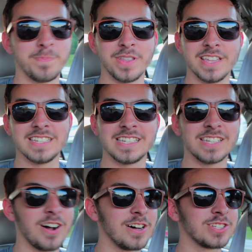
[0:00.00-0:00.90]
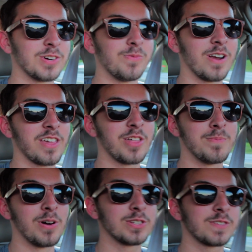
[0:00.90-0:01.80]
But this is also one of the
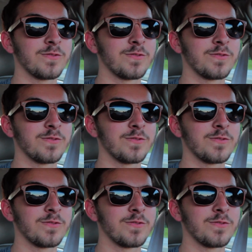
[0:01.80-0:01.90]
most